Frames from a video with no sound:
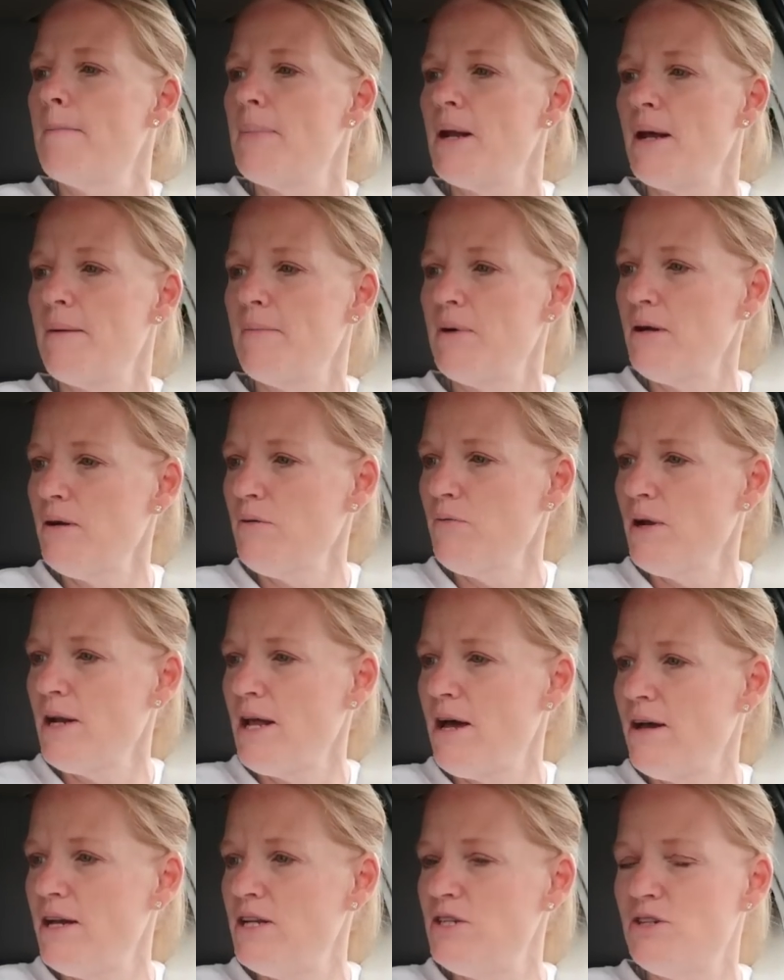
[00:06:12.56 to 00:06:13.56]
But I'm gonna run
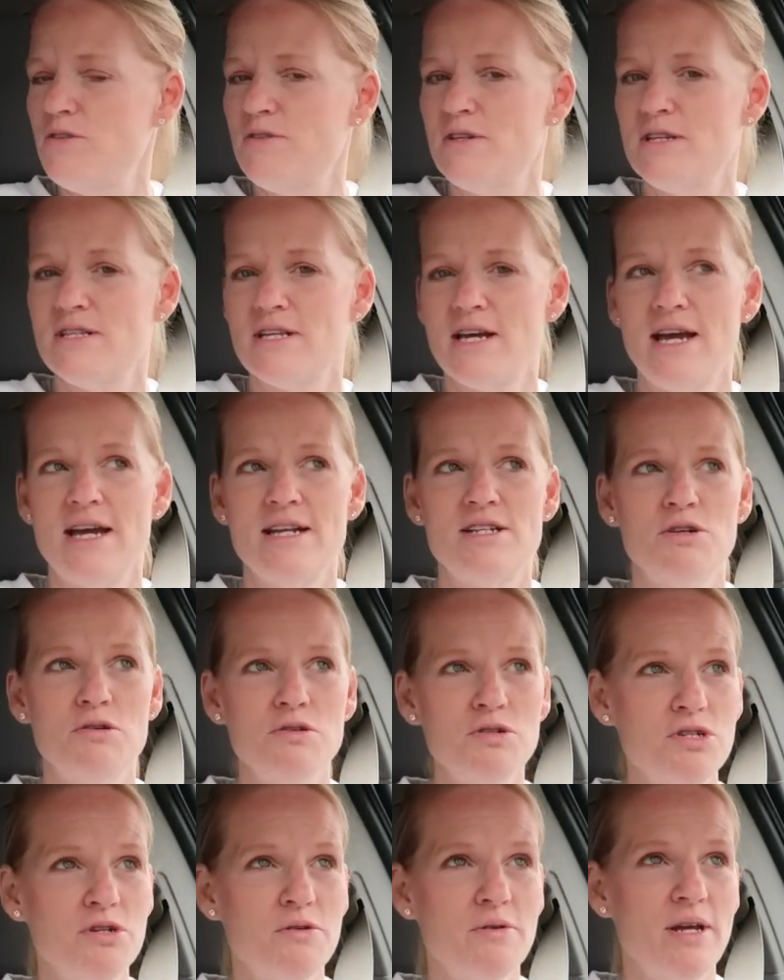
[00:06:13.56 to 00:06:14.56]
out and do this. I had
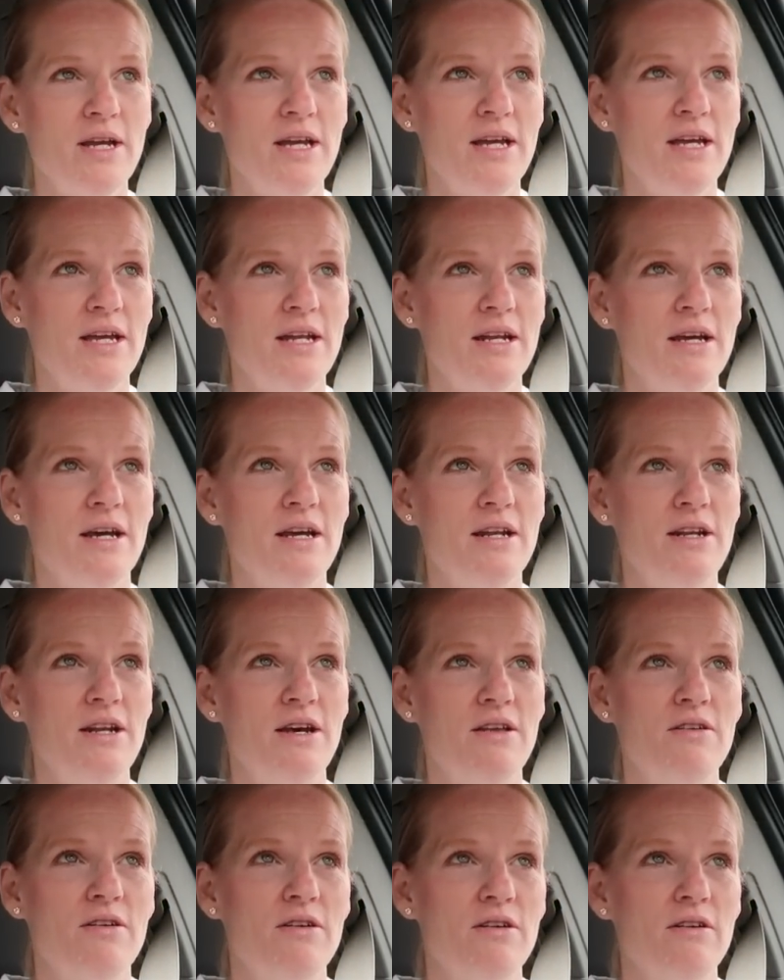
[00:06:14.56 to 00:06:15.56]
told you in
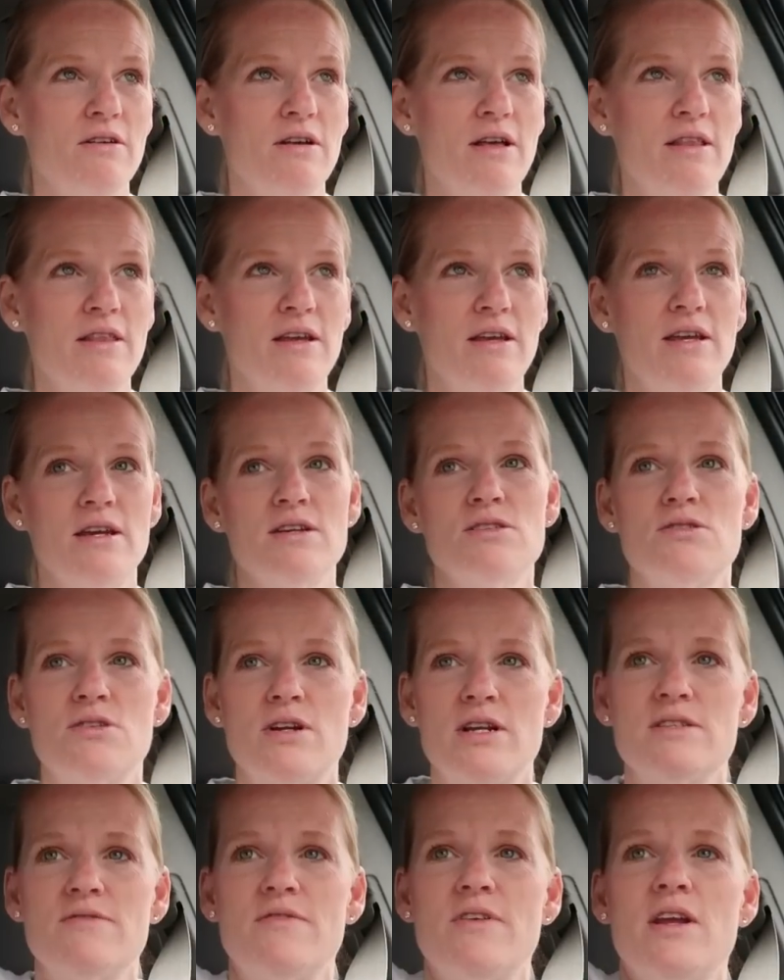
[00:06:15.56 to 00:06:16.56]
another, I think
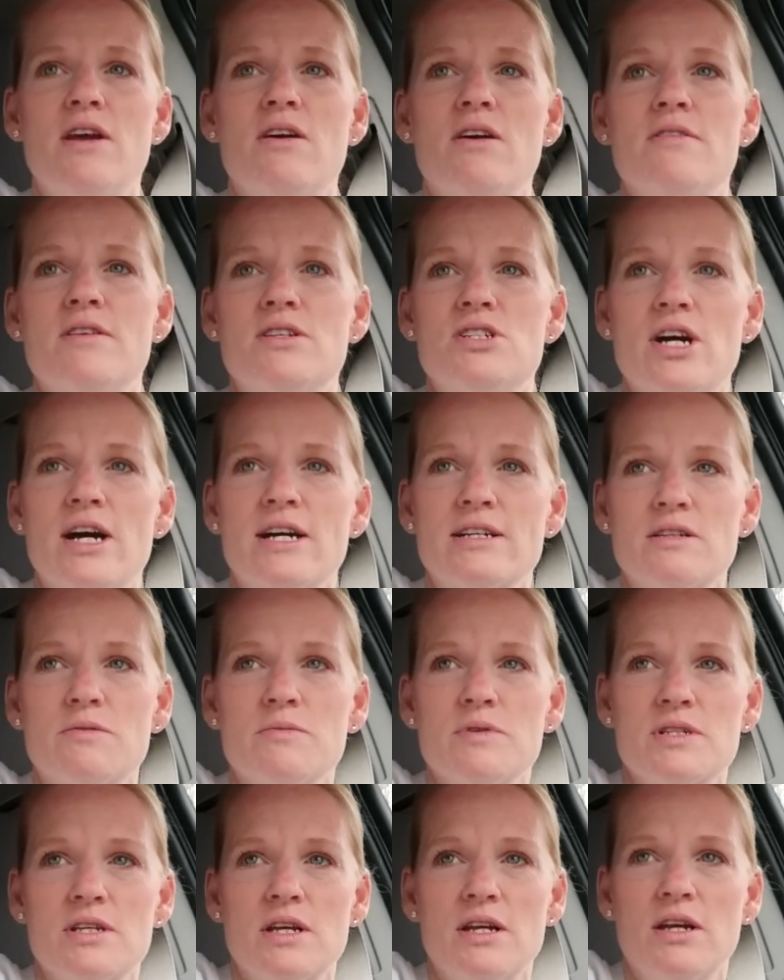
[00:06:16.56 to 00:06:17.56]
yesterday's video, that Jackson
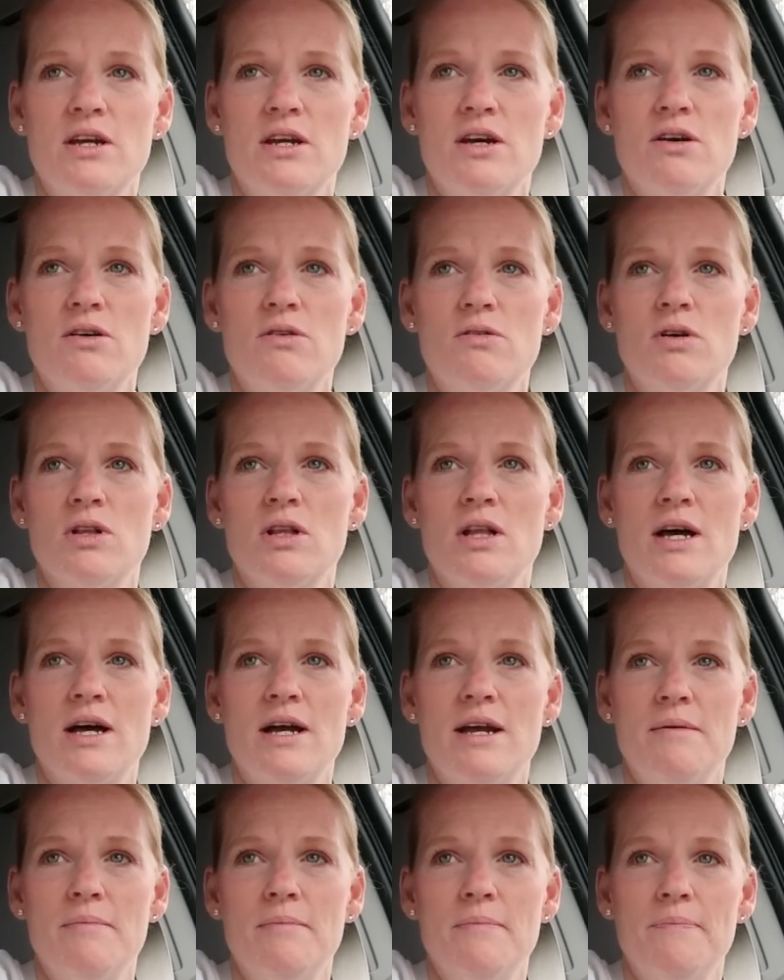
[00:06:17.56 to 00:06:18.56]
was gonna go
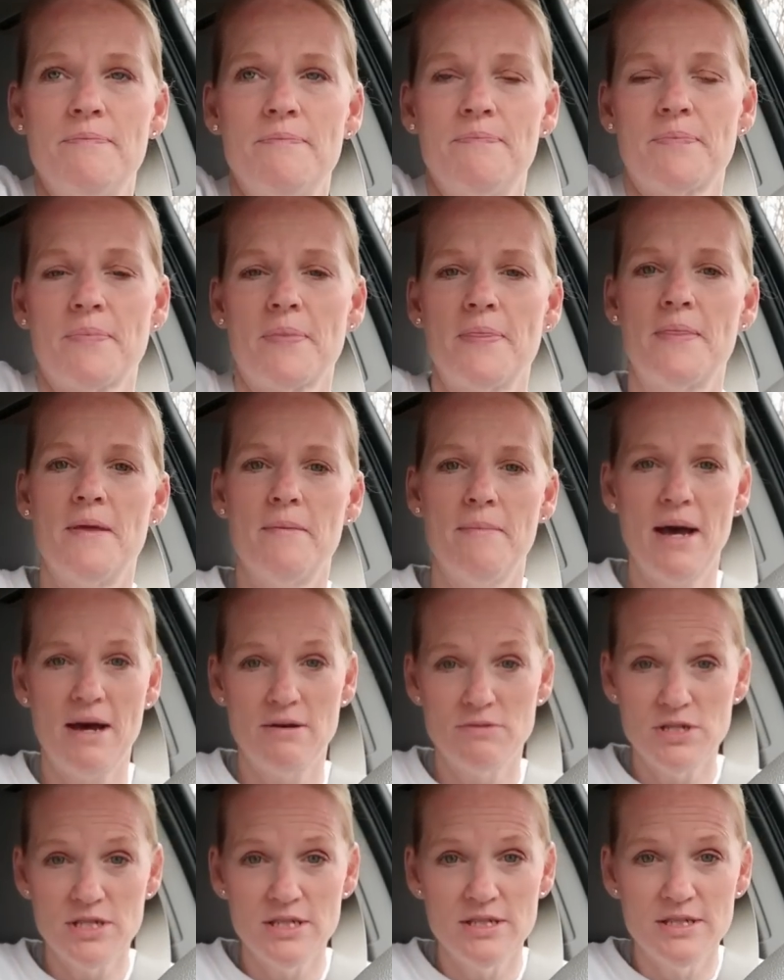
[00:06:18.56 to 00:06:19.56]
climb the
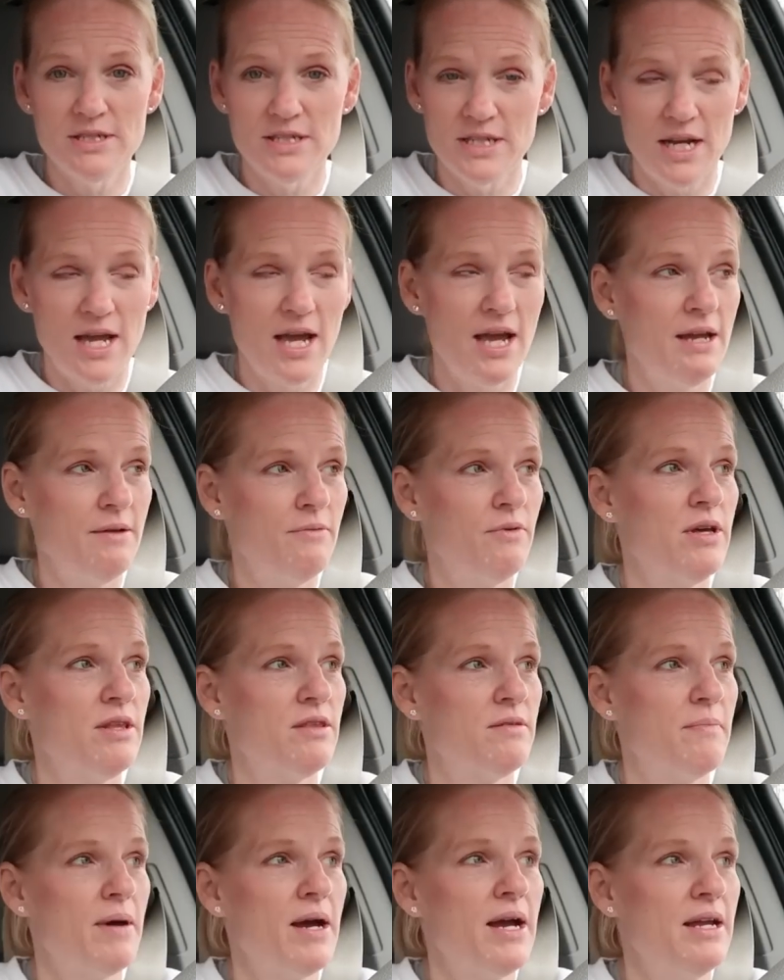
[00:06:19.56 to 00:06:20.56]
mountain today
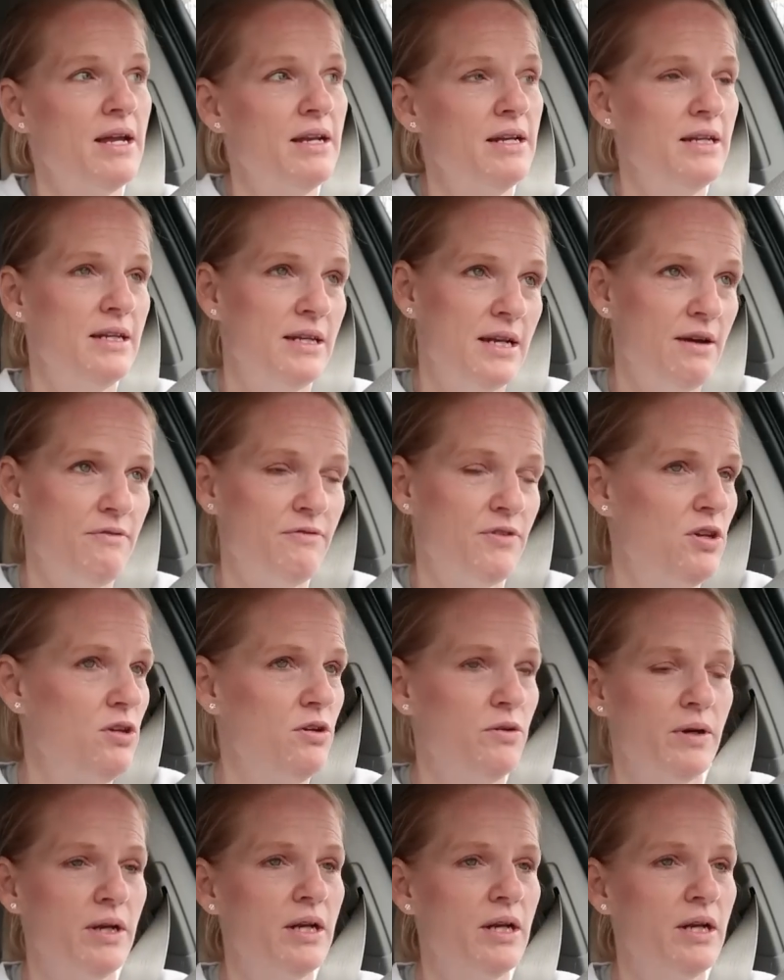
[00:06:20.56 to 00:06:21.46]
with my nephew.